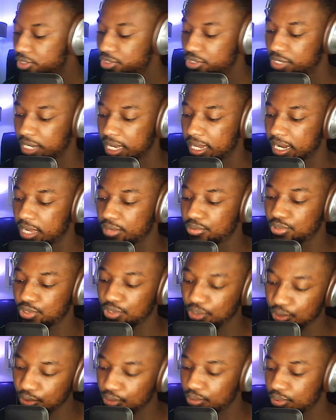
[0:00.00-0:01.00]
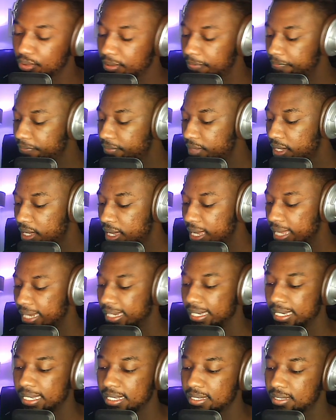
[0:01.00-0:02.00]
Shout out to
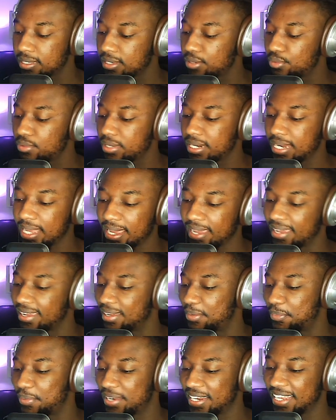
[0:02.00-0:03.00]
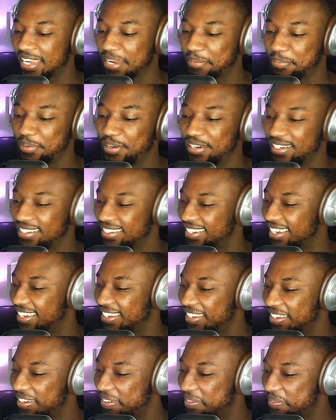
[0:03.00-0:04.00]
Lisa Renee. Really appreciate
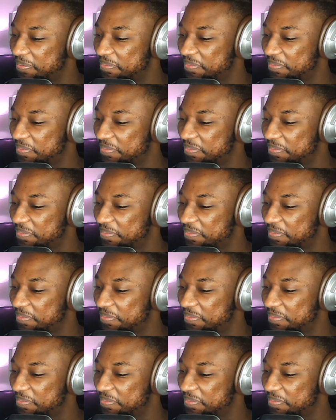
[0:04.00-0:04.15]
you.